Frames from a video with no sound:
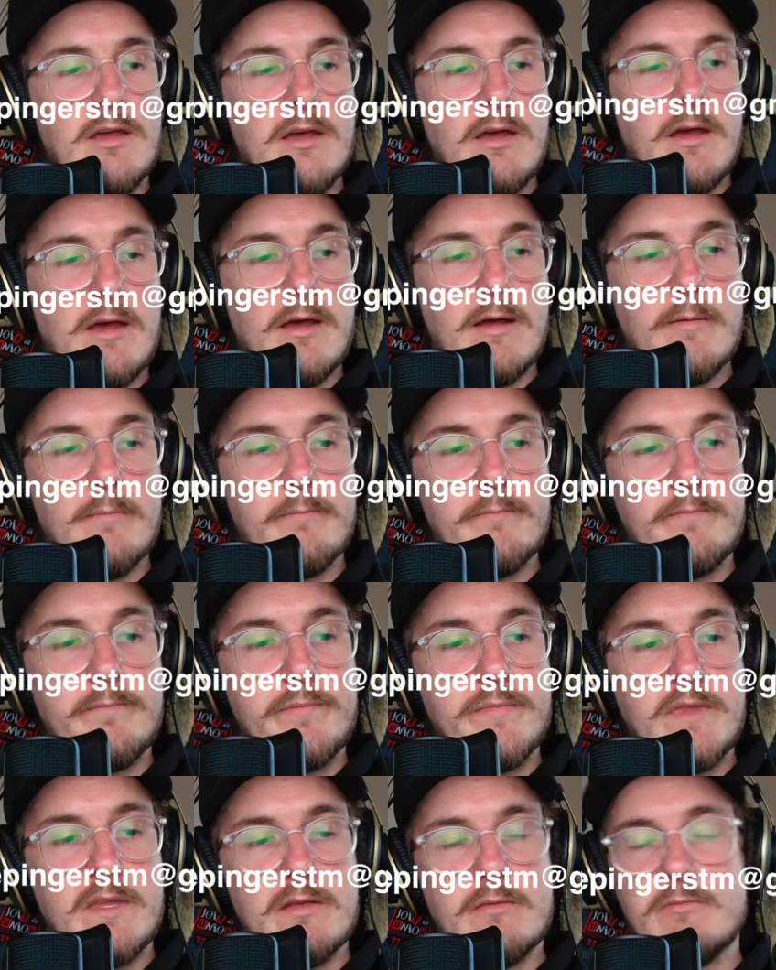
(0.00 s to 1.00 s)
I'm
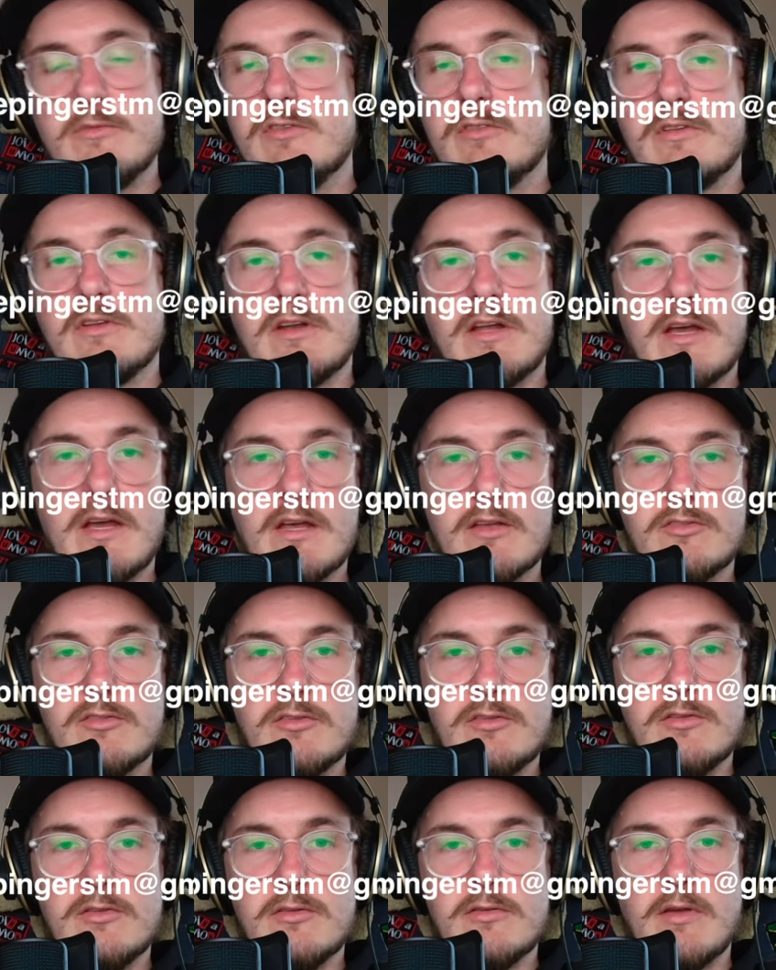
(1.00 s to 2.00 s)
just going to ask
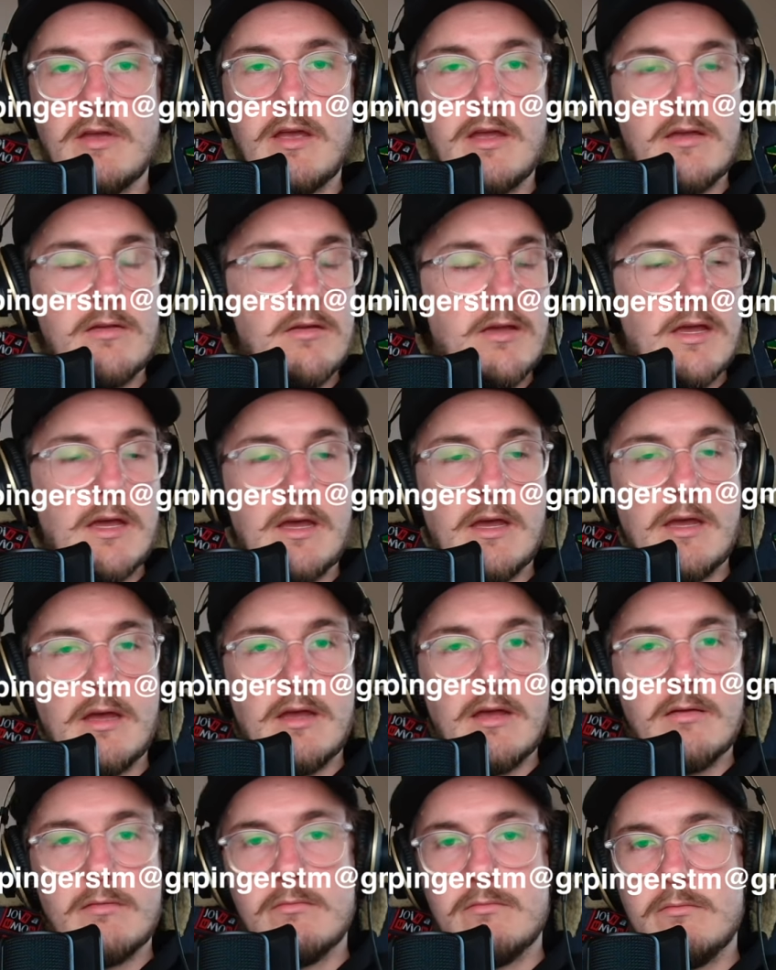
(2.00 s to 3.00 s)
you
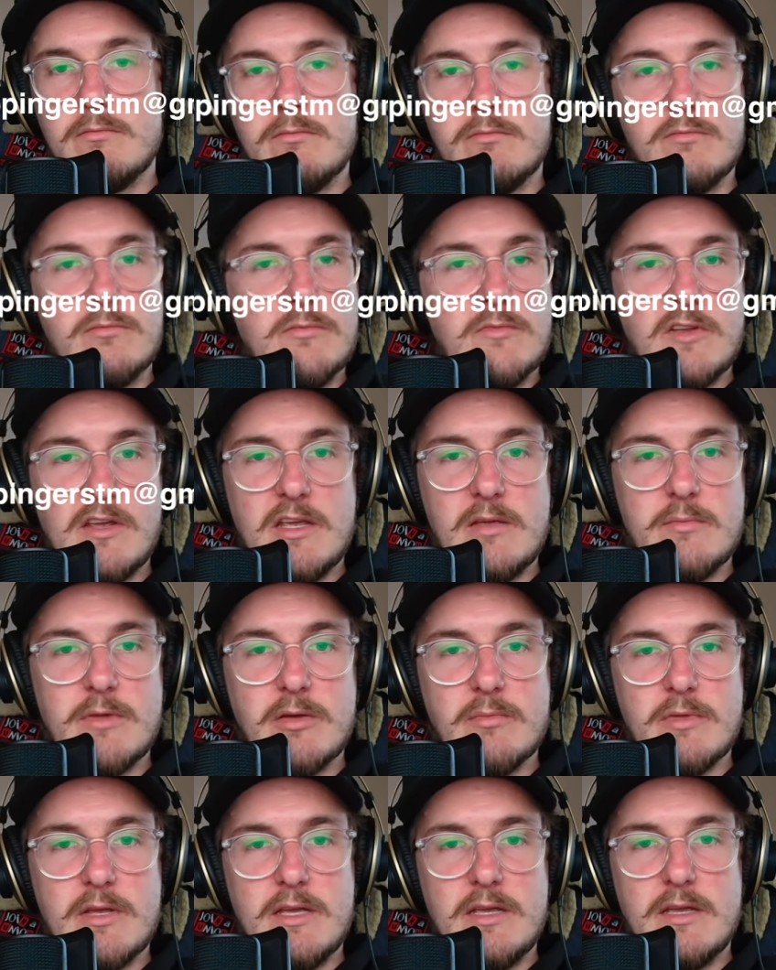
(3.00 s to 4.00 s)
to email
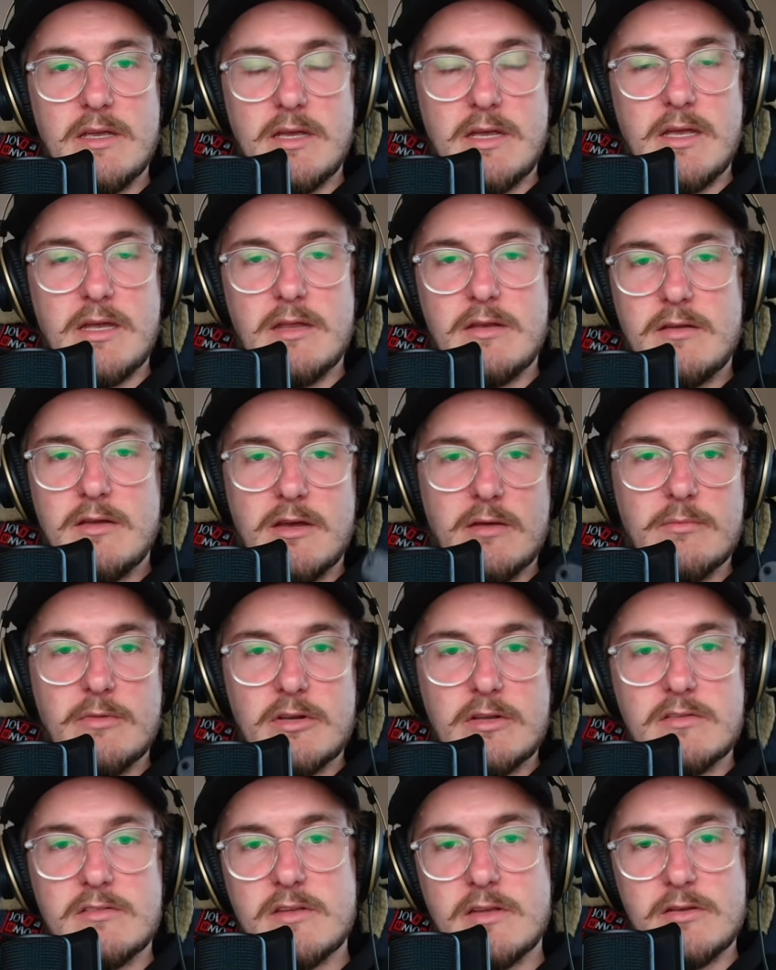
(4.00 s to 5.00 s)
me, and I'm going
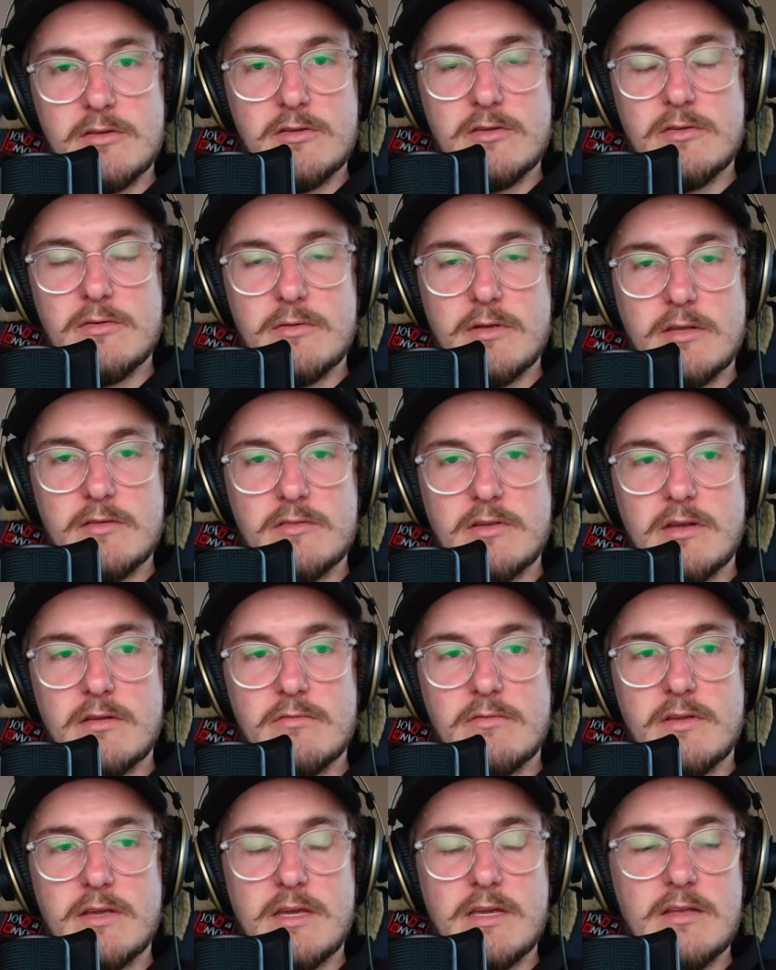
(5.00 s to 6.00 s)
to send you a set
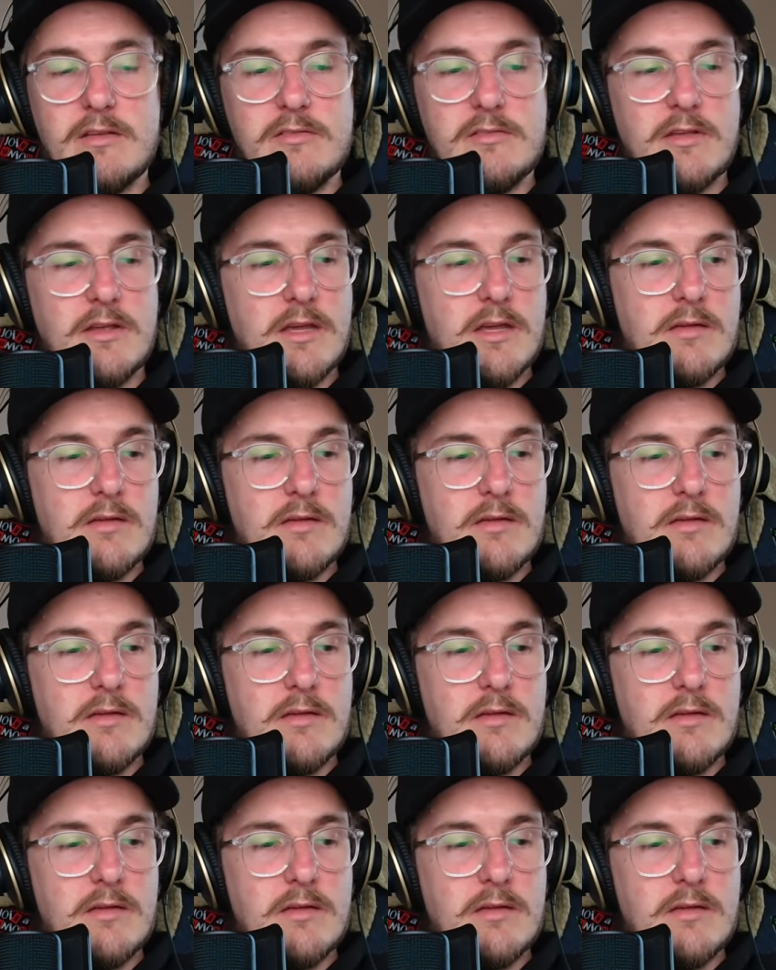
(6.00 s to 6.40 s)
of keys.